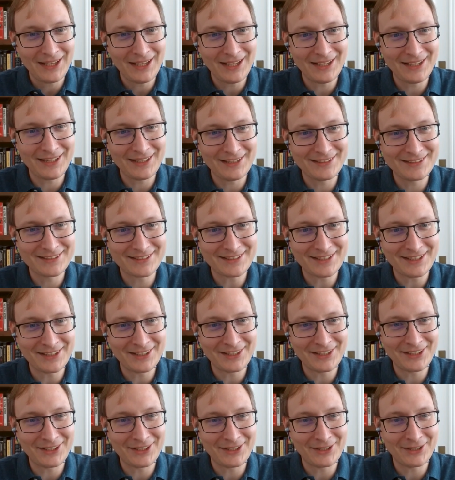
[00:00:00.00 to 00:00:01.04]
It is
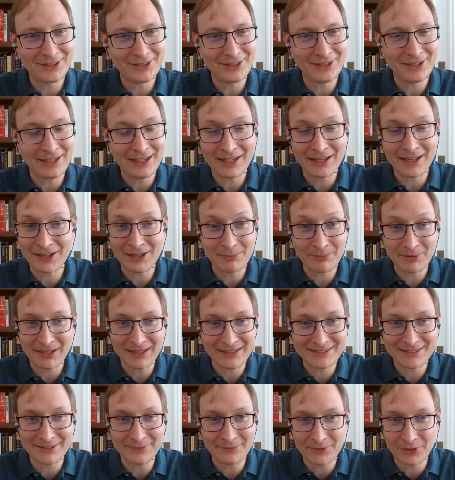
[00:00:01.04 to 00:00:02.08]
an AI company that
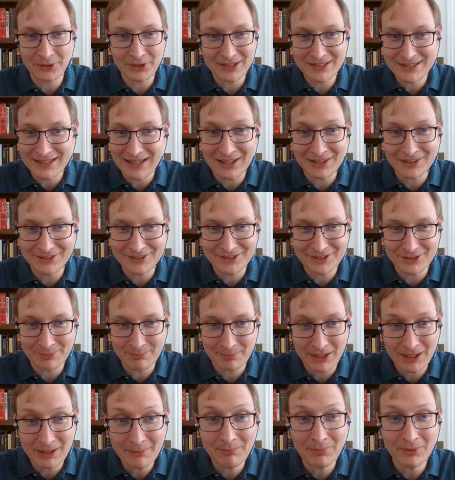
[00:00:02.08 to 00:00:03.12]
has some very talented
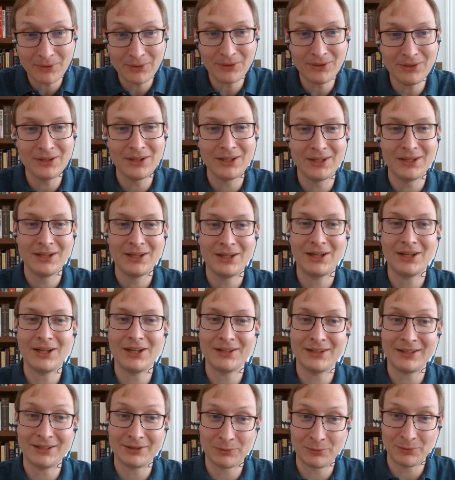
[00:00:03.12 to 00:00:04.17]
people
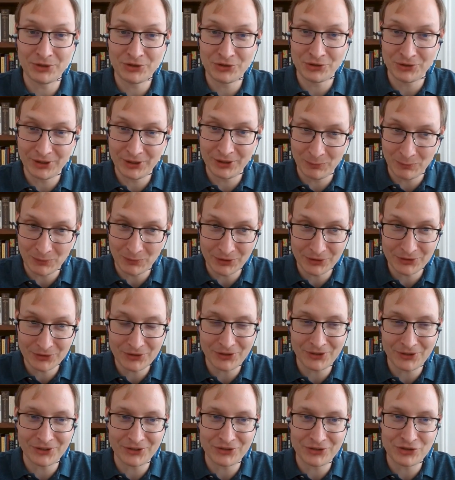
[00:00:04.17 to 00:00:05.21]
that originally worked
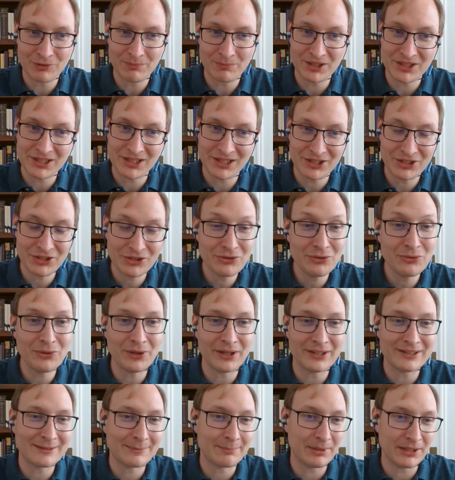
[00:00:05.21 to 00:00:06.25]
on GPT-2.
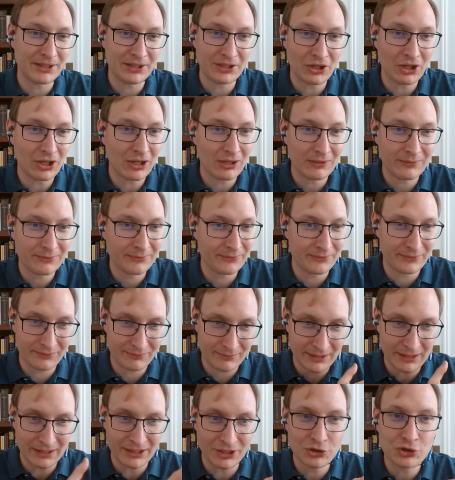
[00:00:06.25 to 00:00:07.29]
It split off
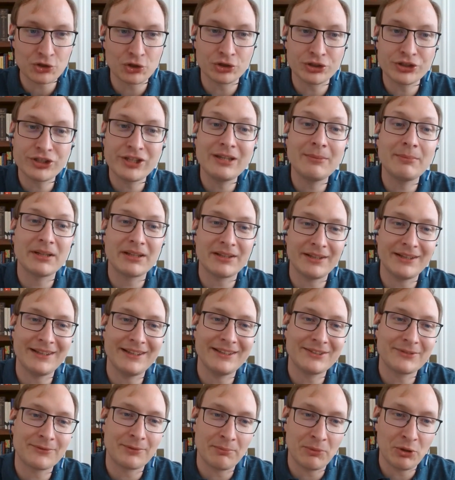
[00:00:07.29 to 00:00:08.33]
the initial team, at
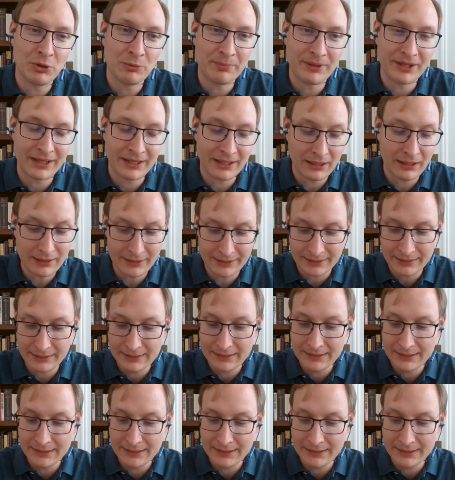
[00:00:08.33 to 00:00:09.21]
least, from OpenAI.